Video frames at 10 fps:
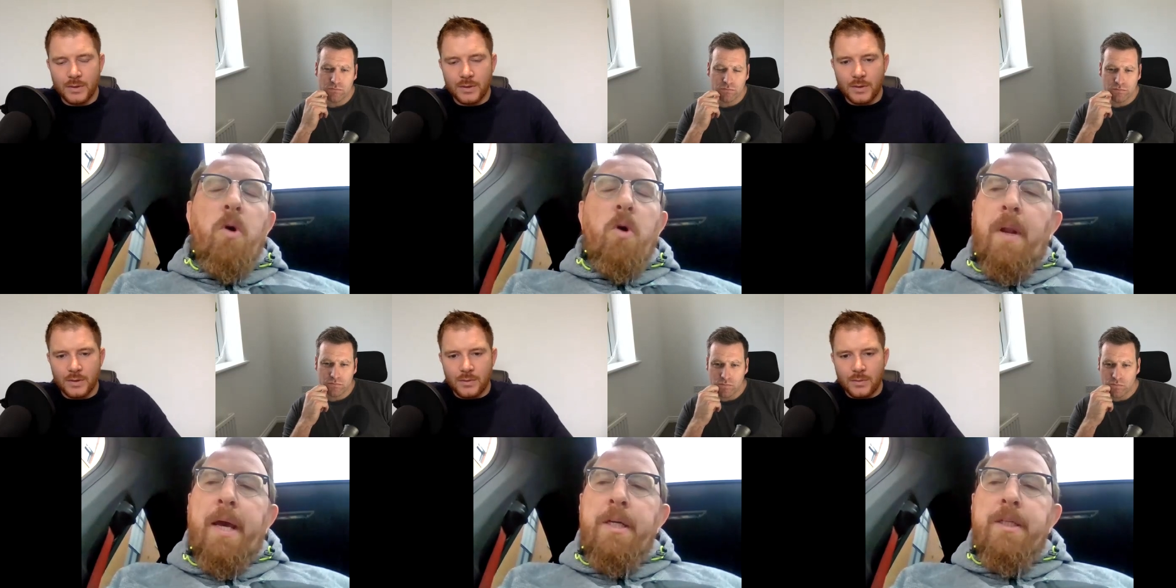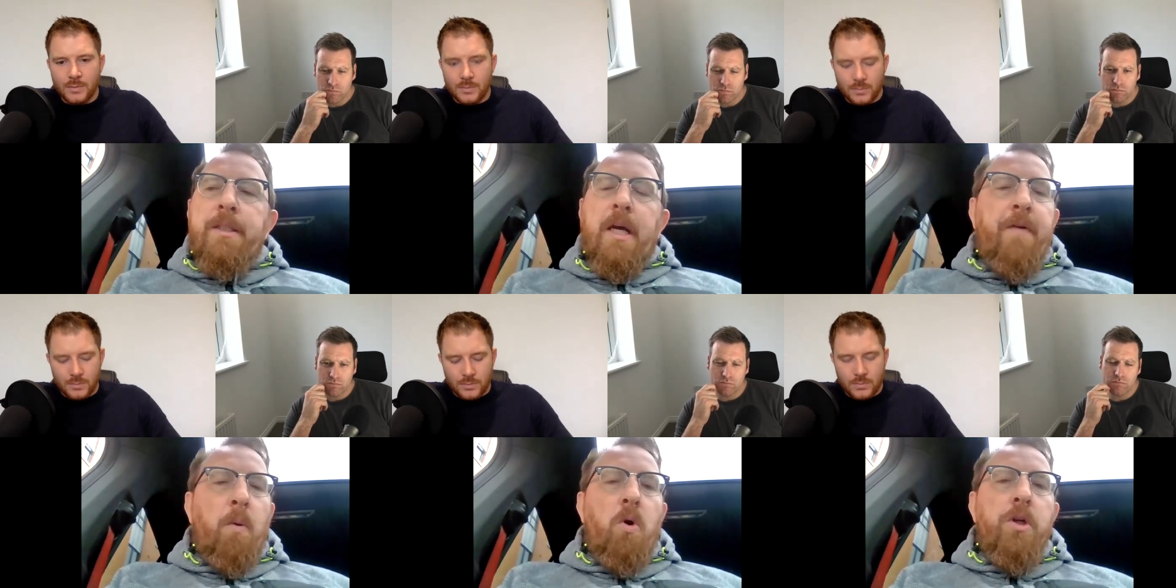Speaker 1: appliances,
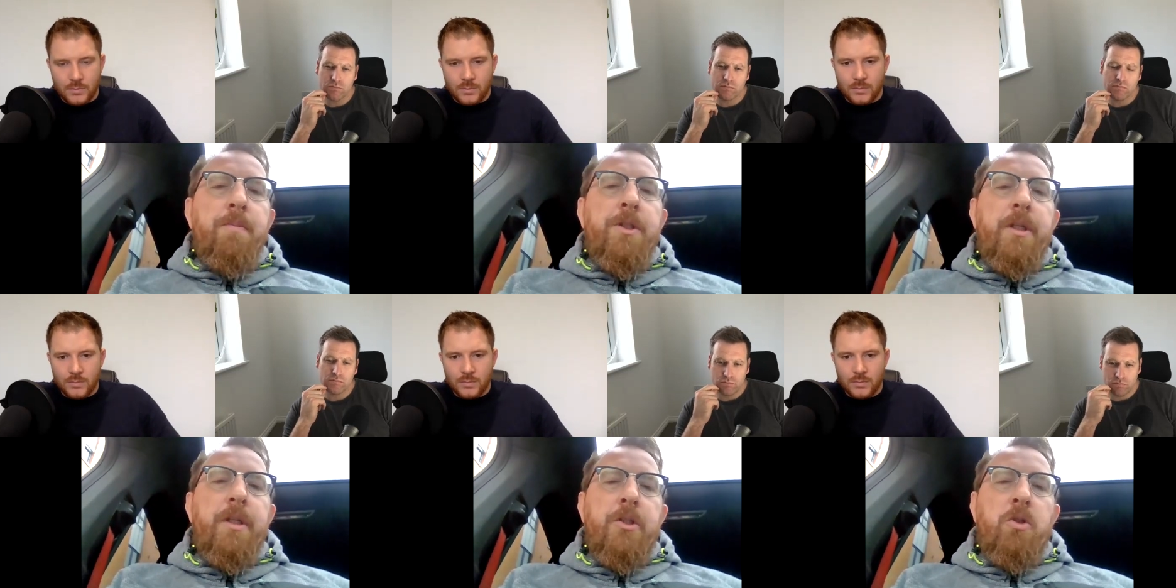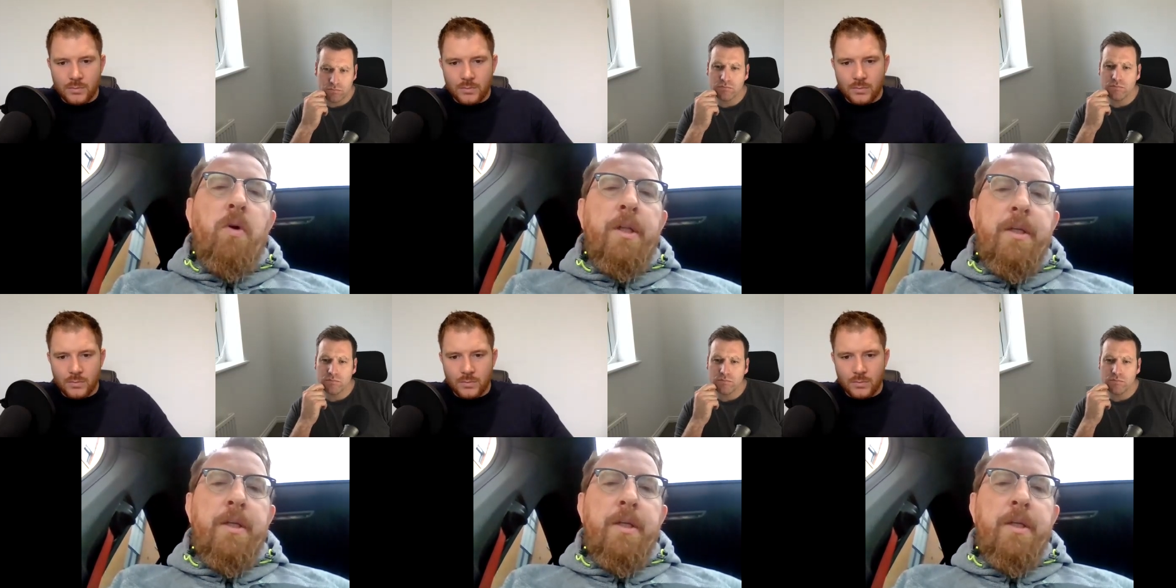if a washing machine that's not